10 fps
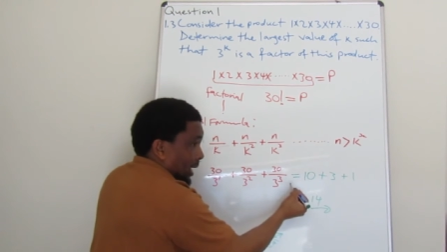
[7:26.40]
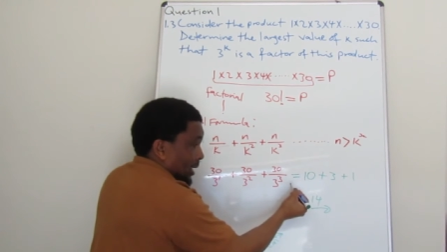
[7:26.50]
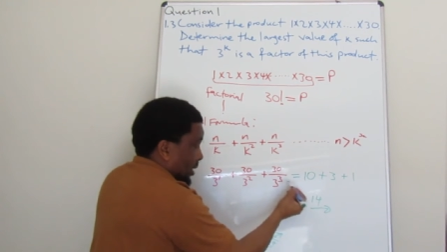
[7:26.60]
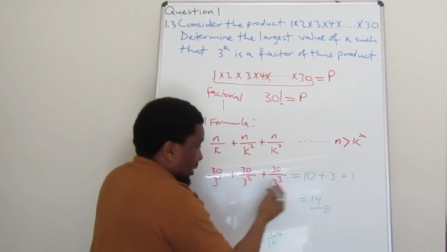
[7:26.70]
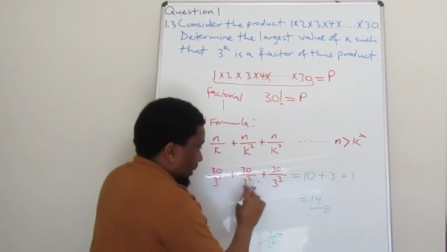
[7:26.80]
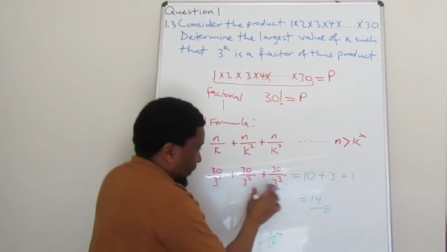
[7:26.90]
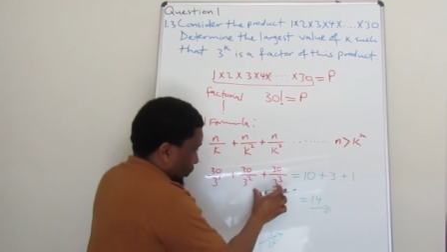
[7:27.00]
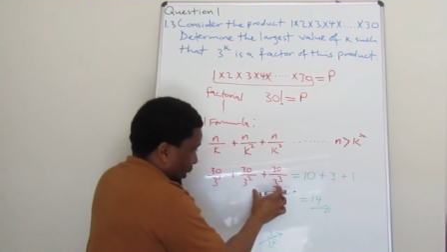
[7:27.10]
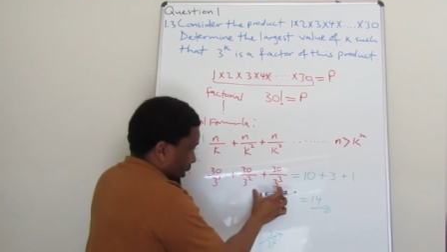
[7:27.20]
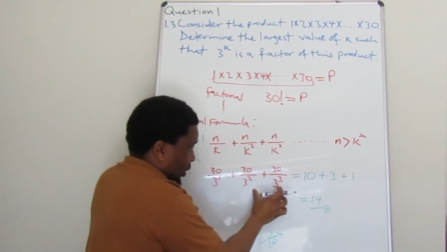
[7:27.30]
that
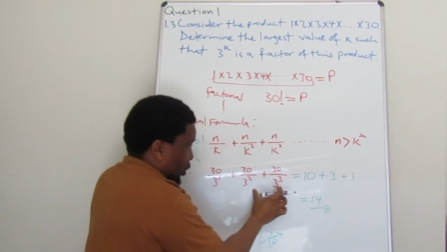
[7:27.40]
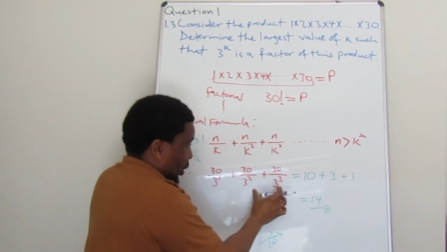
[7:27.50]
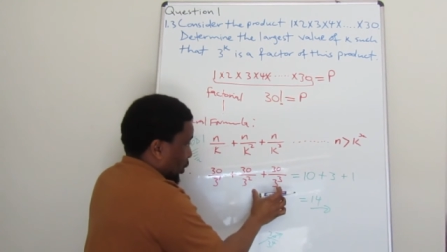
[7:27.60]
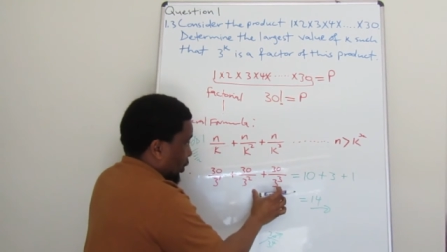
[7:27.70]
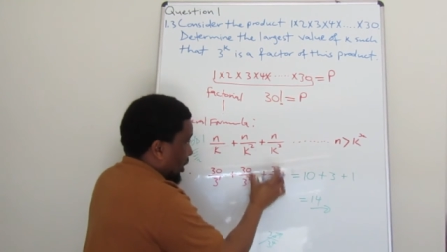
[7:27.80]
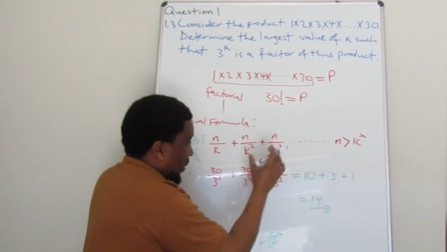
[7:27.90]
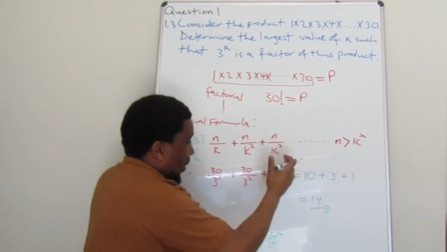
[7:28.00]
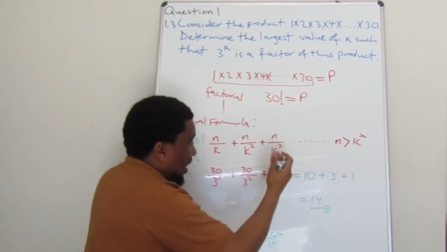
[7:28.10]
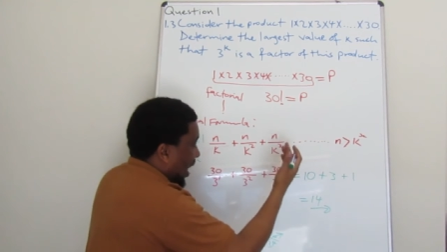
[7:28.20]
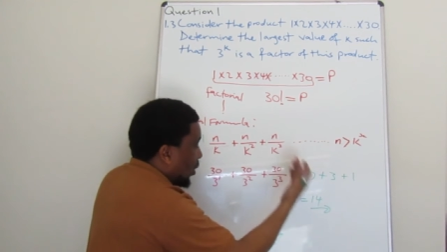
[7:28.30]
solution.
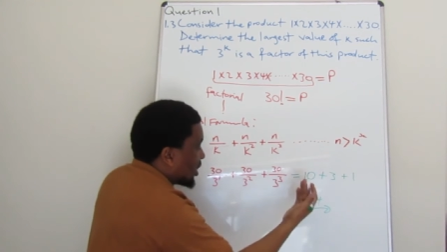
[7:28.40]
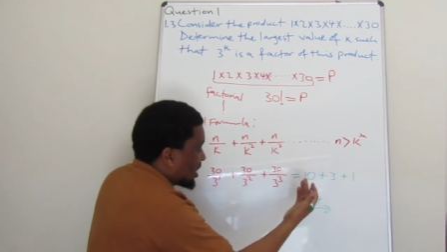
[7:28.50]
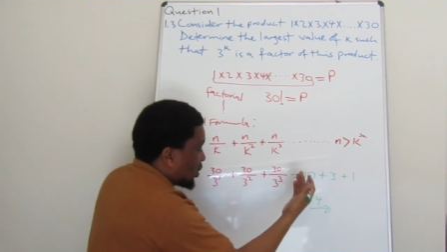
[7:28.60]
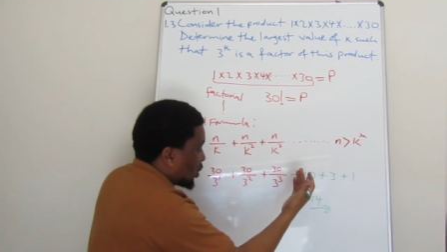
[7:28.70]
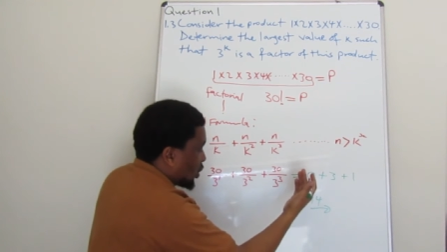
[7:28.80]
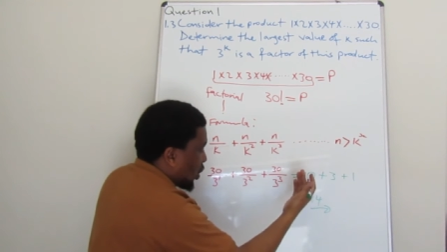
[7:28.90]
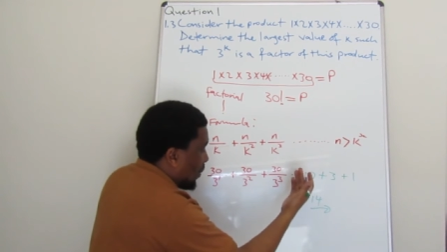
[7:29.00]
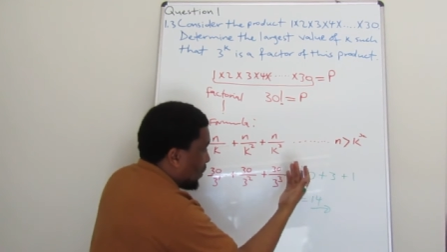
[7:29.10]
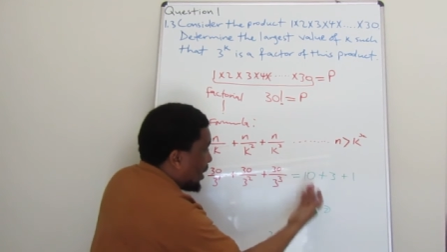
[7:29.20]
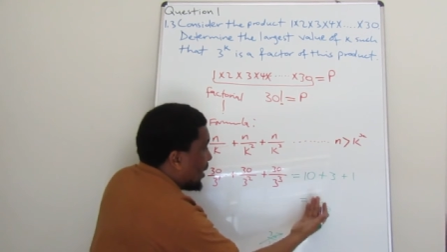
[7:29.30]
Then I will
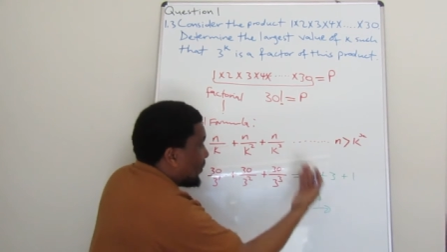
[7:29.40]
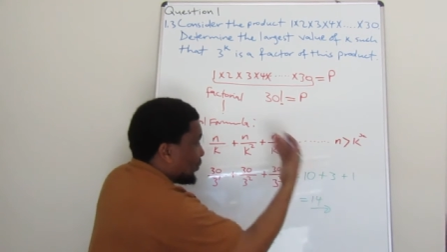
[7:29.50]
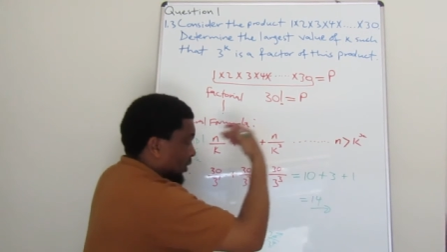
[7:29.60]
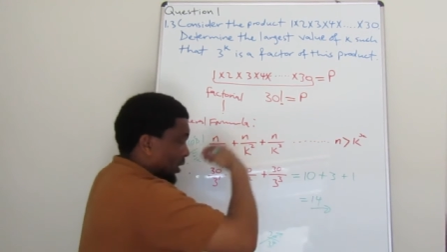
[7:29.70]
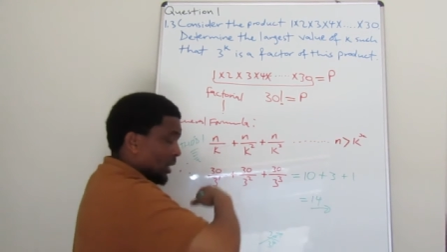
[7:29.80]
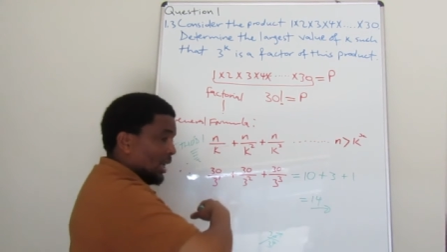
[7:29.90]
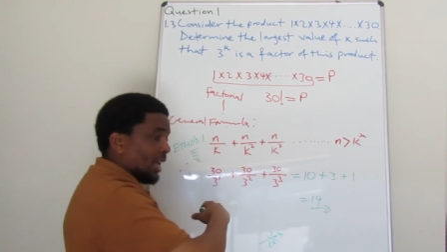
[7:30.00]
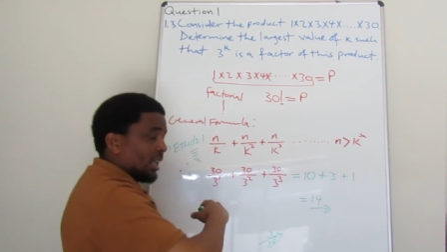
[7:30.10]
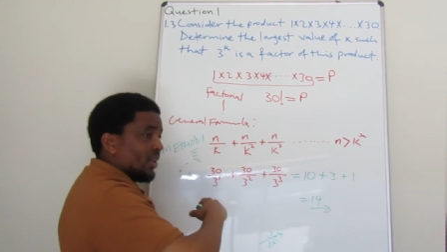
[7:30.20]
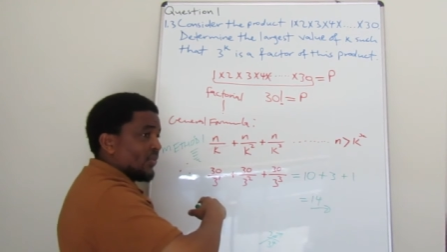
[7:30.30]
stop
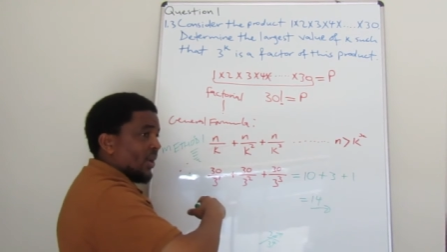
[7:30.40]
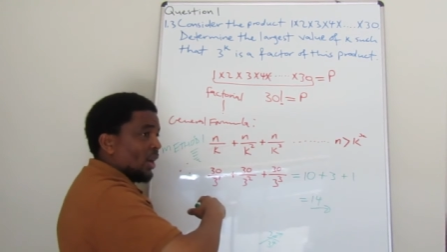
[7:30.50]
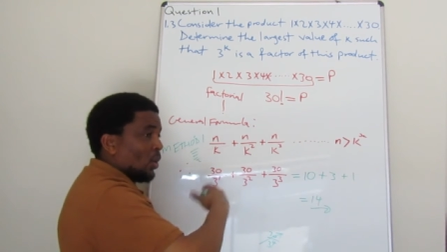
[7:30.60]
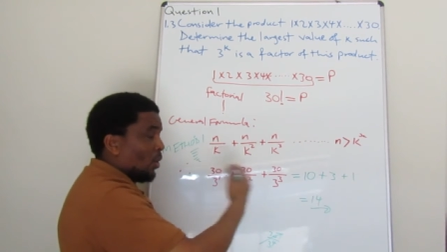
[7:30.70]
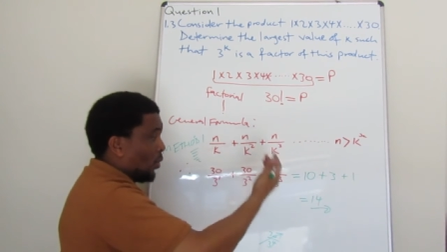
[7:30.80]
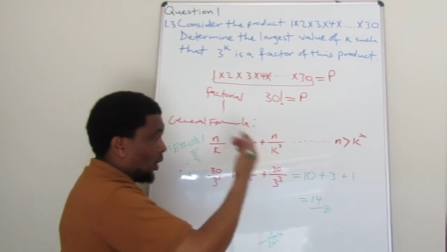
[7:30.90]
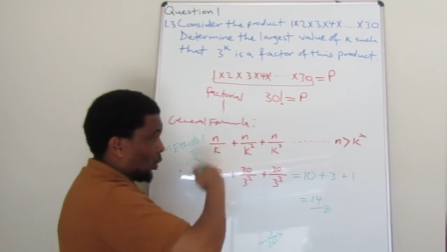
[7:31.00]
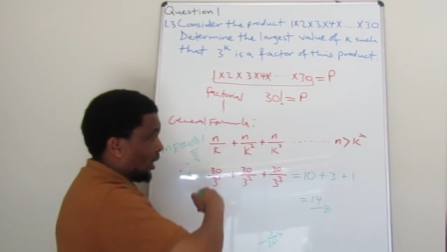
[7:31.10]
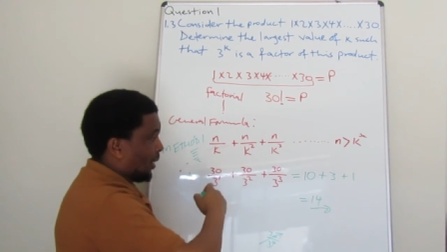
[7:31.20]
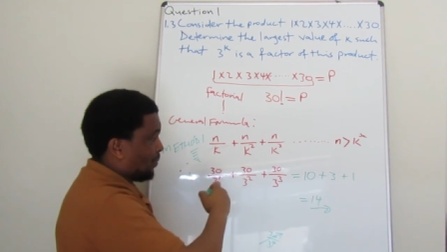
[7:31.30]
a value
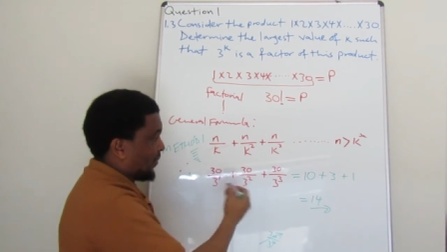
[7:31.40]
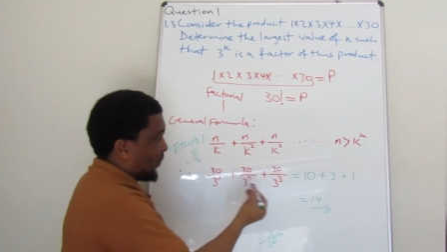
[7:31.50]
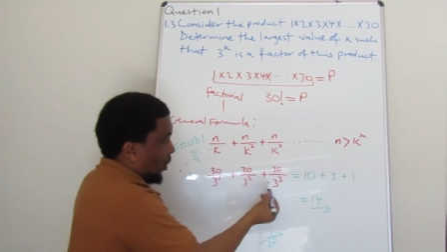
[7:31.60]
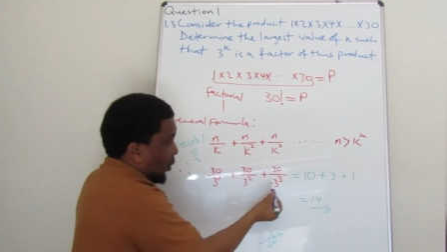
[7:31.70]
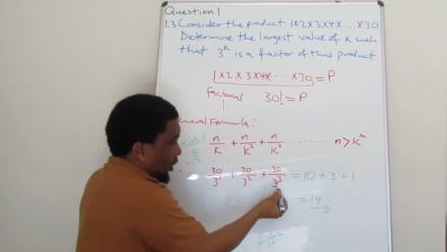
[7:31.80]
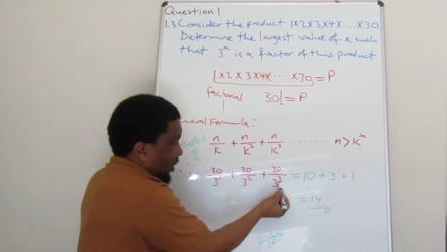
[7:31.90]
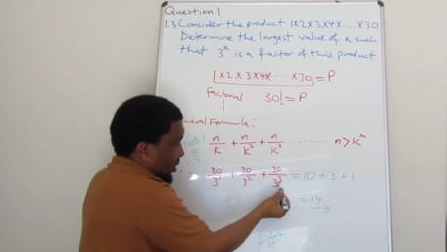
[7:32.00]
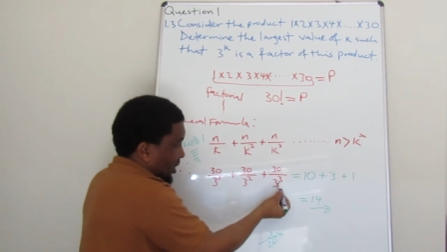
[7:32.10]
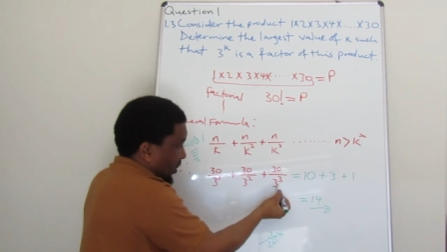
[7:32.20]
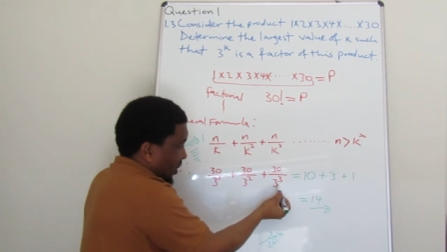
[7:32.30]
before, which
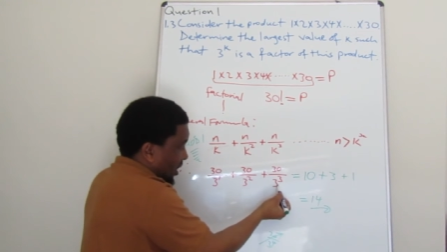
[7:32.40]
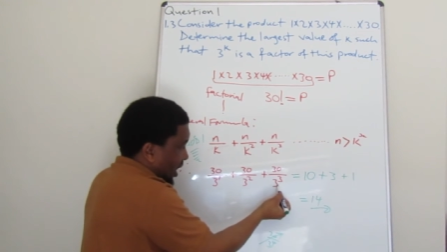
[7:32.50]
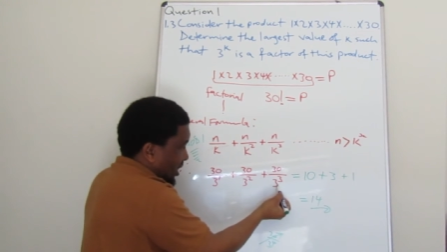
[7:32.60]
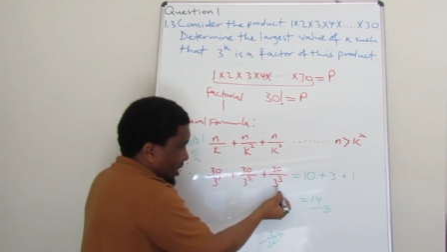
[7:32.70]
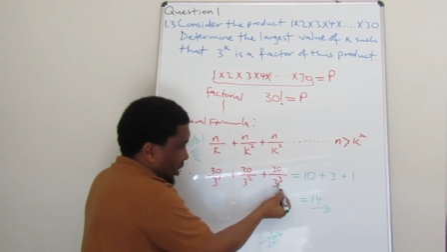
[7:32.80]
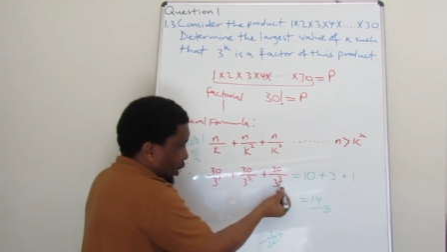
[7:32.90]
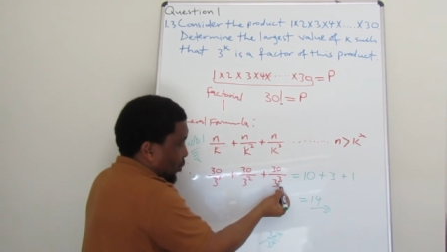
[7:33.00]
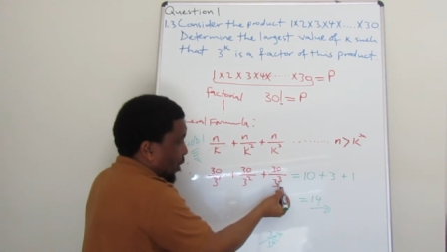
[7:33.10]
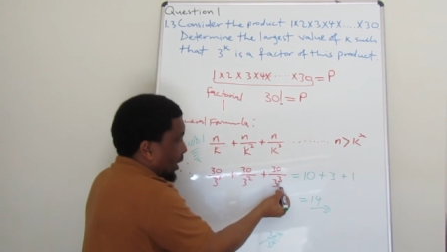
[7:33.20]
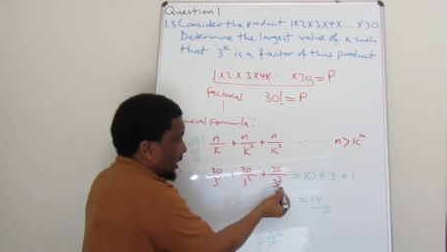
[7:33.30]
is in this case it's 3 to
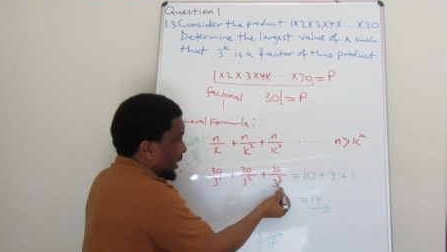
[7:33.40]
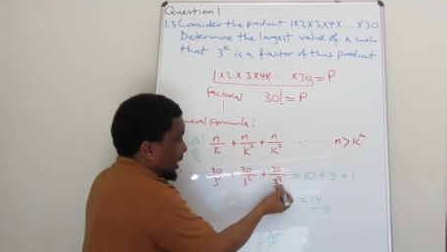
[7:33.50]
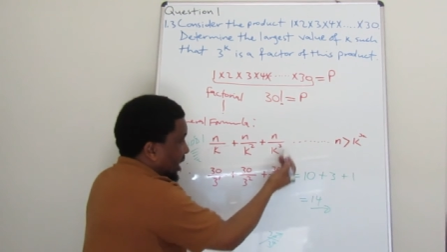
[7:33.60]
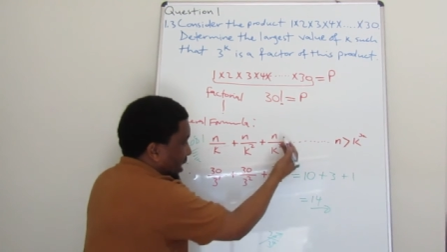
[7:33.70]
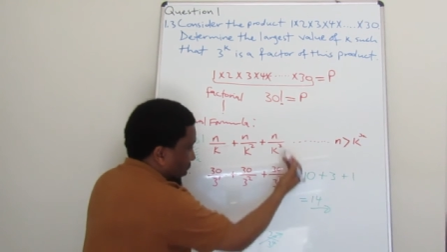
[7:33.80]
the power 3.